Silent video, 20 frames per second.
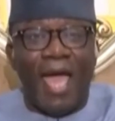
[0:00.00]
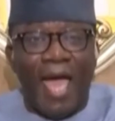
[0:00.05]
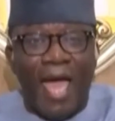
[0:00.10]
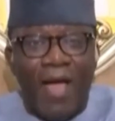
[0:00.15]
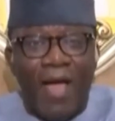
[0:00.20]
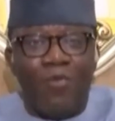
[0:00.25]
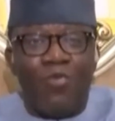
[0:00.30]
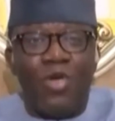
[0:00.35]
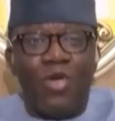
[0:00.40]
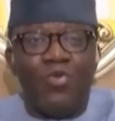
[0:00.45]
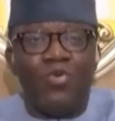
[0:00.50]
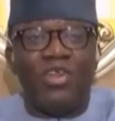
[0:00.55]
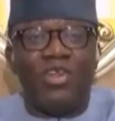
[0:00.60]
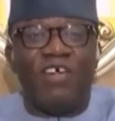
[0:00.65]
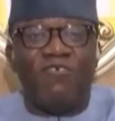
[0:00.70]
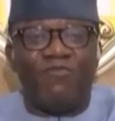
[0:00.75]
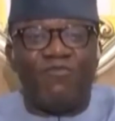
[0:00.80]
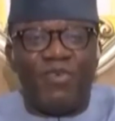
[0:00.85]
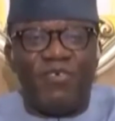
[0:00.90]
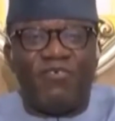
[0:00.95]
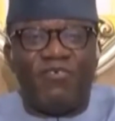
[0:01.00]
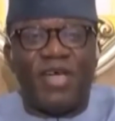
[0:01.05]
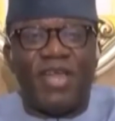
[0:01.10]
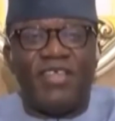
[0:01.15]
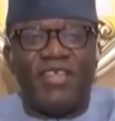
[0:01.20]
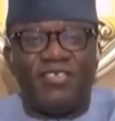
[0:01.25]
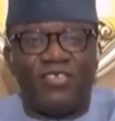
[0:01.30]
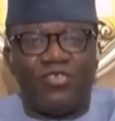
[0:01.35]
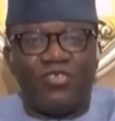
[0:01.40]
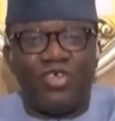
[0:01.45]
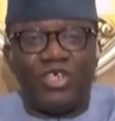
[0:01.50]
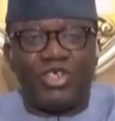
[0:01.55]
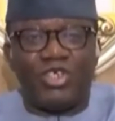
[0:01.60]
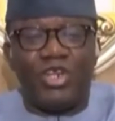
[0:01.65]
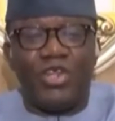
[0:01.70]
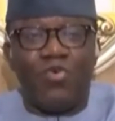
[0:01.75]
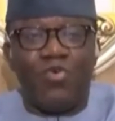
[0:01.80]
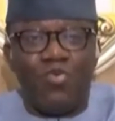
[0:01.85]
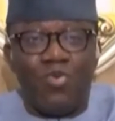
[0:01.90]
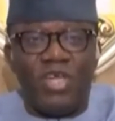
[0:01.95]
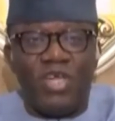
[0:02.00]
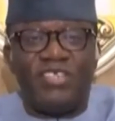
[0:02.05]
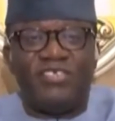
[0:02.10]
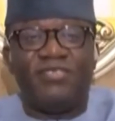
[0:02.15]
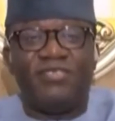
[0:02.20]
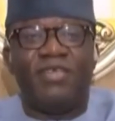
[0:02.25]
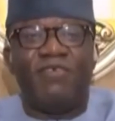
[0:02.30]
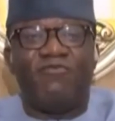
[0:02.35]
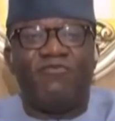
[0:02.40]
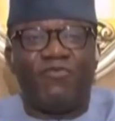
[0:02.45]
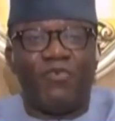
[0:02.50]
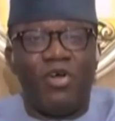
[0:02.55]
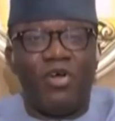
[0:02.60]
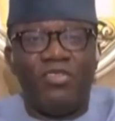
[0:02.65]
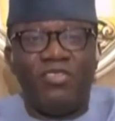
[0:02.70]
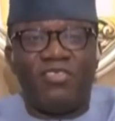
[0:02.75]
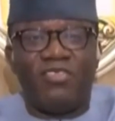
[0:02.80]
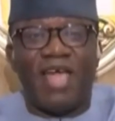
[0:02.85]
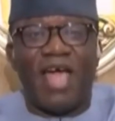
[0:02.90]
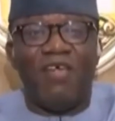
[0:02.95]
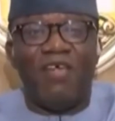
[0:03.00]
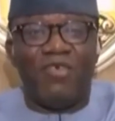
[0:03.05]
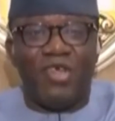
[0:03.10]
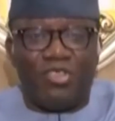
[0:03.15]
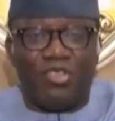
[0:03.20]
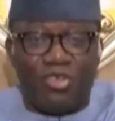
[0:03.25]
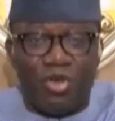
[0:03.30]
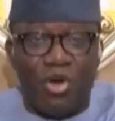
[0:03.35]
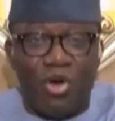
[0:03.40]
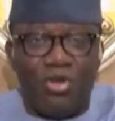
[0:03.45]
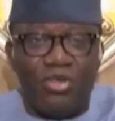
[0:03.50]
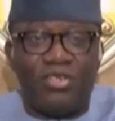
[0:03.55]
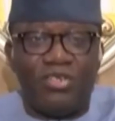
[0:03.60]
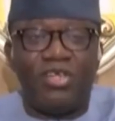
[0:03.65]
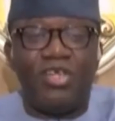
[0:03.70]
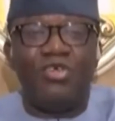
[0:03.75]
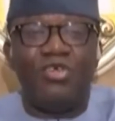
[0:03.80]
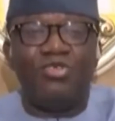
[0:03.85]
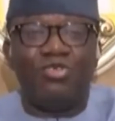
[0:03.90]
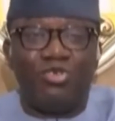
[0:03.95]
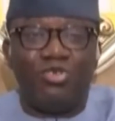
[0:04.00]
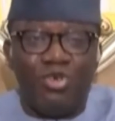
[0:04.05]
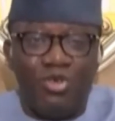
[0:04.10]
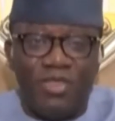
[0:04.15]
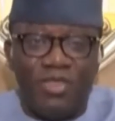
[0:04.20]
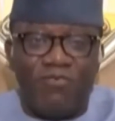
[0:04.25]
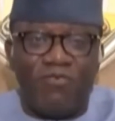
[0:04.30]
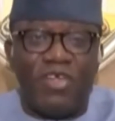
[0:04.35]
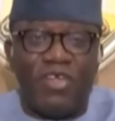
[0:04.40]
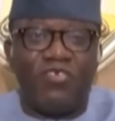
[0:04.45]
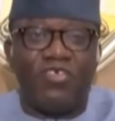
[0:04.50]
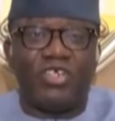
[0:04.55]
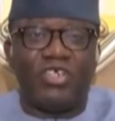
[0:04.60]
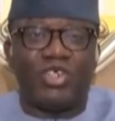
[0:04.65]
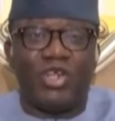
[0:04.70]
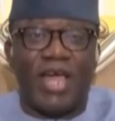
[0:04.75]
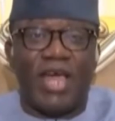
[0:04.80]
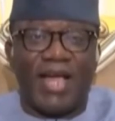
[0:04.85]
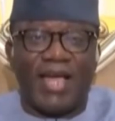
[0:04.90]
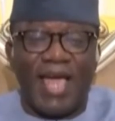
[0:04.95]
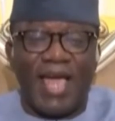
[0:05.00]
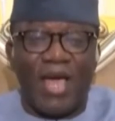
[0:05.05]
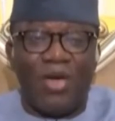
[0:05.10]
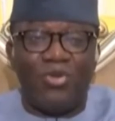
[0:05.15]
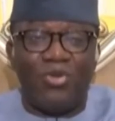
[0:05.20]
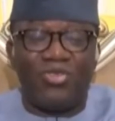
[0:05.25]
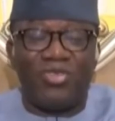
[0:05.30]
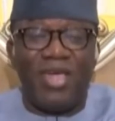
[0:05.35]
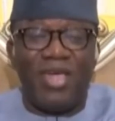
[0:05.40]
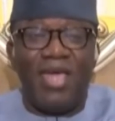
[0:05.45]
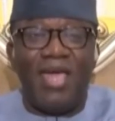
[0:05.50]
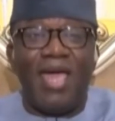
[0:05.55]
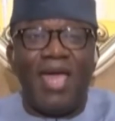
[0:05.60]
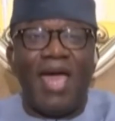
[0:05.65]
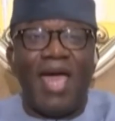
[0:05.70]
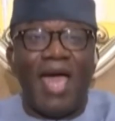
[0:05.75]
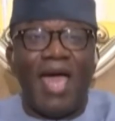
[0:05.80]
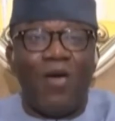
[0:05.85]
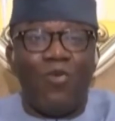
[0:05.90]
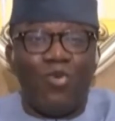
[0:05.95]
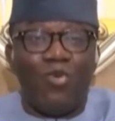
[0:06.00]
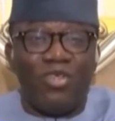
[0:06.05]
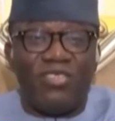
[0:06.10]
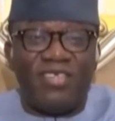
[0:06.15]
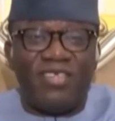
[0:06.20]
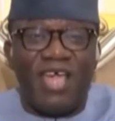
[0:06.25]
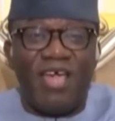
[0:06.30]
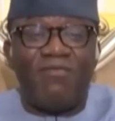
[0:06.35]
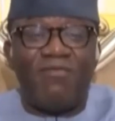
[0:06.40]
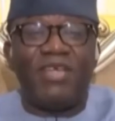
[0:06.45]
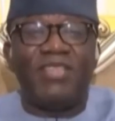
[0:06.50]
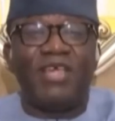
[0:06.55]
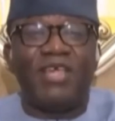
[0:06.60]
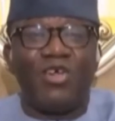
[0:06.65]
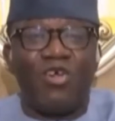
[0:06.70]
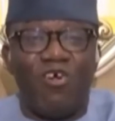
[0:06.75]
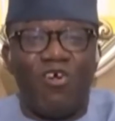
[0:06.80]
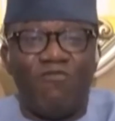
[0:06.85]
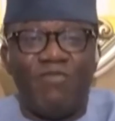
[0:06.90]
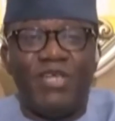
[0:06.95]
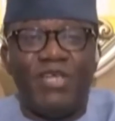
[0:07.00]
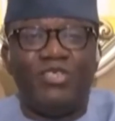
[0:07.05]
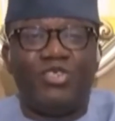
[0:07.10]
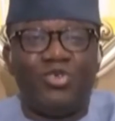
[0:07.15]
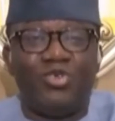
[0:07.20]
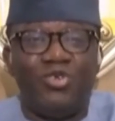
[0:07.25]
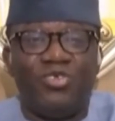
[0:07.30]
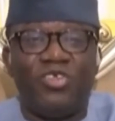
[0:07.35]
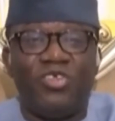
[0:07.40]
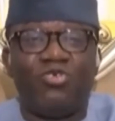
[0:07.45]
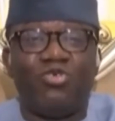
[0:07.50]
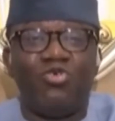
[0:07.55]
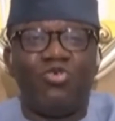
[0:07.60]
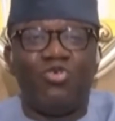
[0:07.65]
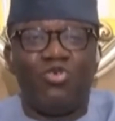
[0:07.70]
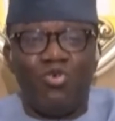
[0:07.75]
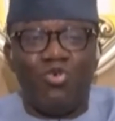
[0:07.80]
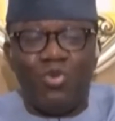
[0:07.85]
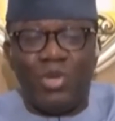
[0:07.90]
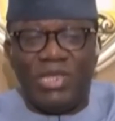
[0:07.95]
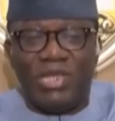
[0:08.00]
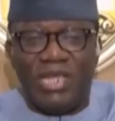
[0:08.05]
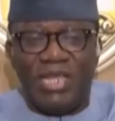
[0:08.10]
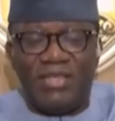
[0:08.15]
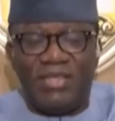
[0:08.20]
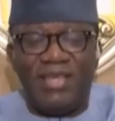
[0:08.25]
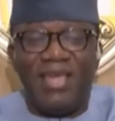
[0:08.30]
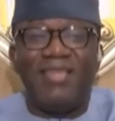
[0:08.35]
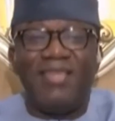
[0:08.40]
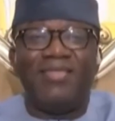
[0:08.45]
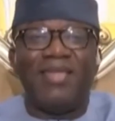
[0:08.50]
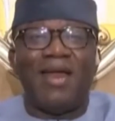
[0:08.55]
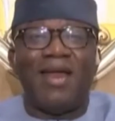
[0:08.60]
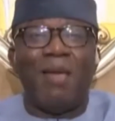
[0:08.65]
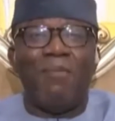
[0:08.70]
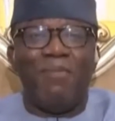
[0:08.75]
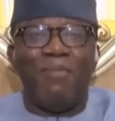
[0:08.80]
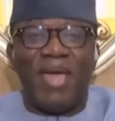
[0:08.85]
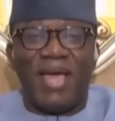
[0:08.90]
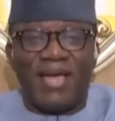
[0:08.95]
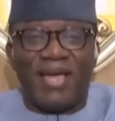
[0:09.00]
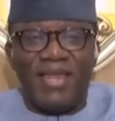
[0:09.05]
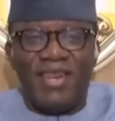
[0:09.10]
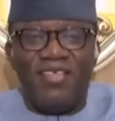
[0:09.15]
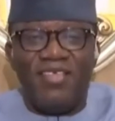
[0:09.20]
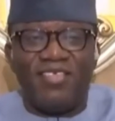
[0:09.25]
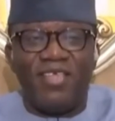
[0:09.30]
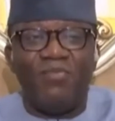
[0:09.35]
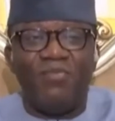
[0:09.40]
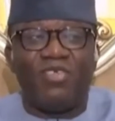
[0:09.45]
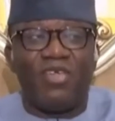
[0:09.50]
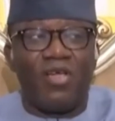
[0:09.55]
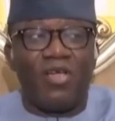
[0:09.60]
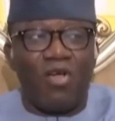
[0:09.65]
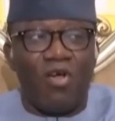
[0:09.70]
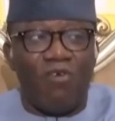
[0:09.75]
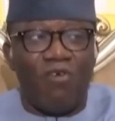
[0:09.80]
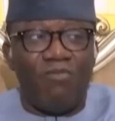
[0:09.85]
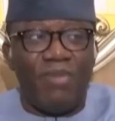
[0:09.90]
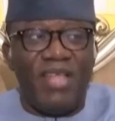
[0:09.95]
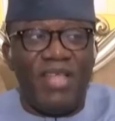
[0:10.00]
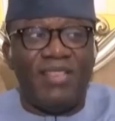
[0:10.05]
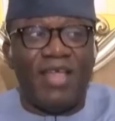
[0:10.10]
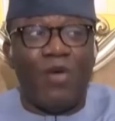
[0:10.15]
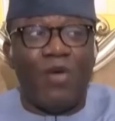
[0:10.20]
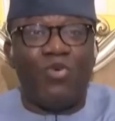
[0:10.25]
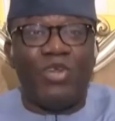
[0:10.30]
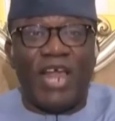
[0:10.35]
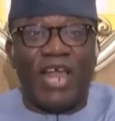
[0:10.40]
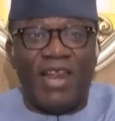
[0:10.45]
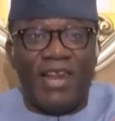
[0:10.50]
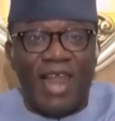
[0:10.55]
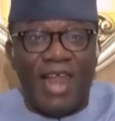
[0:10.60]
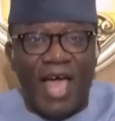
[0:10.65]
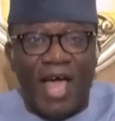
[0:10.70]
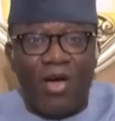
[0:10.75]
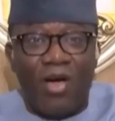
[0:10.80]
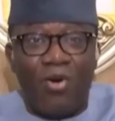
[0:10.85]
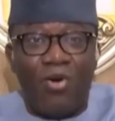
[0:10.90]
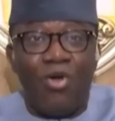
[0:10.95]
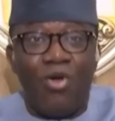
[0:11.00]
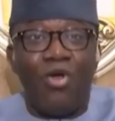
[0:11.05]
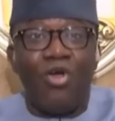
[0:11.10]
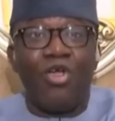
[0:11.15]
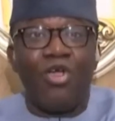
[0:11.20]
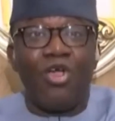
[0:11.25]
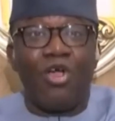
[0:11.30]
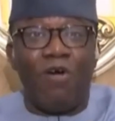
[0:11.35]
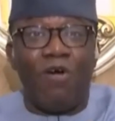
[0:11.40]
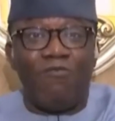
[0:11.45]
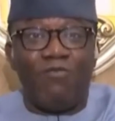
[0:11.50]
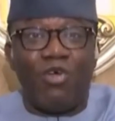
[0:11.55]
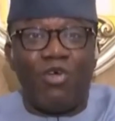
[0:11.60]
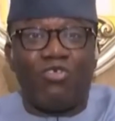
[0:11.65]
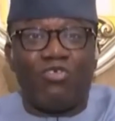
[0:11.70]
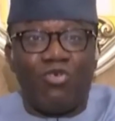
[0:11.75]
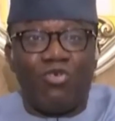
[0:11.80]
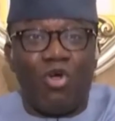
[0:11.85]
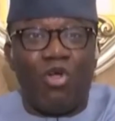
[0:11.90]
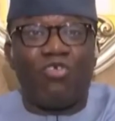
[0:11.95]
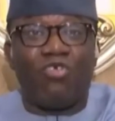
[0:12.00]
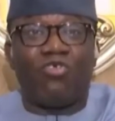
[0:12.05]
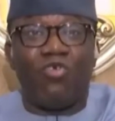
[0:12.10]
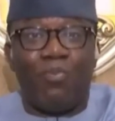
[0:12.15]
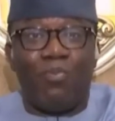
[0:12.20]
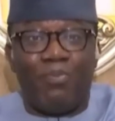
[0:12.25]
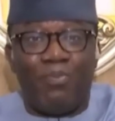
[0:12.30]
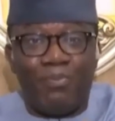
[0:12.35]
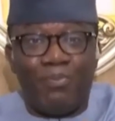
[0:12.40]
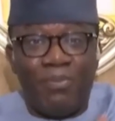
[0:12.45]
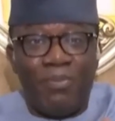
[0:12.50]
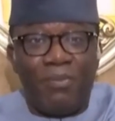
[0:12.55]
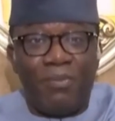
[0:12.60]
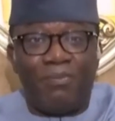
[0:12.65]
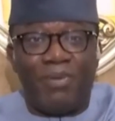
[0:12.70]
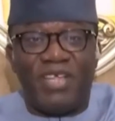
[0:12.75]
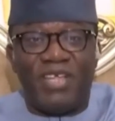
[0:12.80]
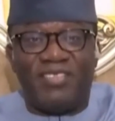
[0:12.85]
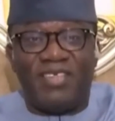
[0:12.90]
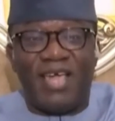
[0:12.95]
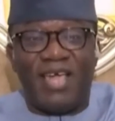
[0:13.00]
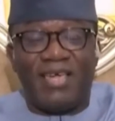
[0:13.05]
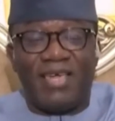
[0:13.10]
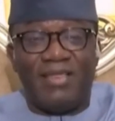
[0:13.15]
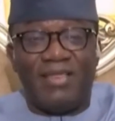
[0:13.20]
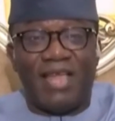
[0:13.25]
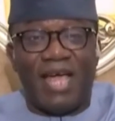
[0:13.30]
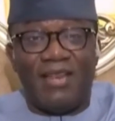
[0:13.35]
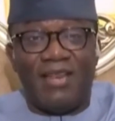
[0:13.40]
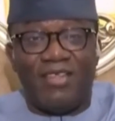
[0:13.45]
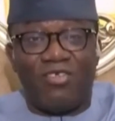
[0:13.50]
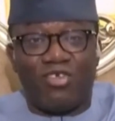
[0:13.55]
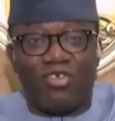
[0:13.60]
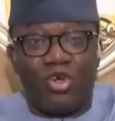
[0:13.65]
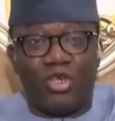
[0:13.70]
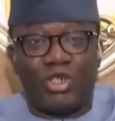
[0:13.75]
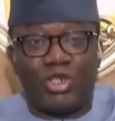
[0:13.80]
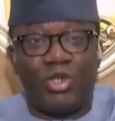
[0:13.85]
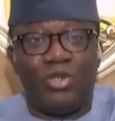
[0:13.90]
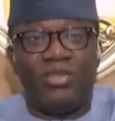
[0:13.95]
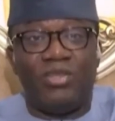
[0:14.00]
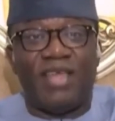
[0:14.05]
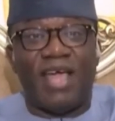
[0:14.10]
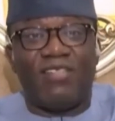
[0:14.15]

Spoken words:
We would have preferred a situation in which the funds are returned to the federation account, and whatever the government chooses to do with it, there are mechanisms in government that would allow governors to also partake in that discussion.